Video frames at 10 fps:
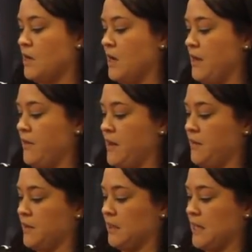And
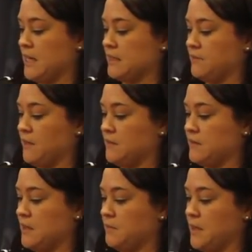then the last 5
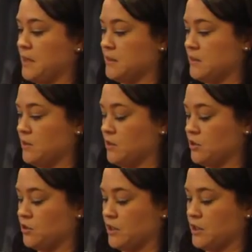centimetres, no
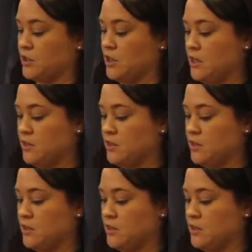stretch.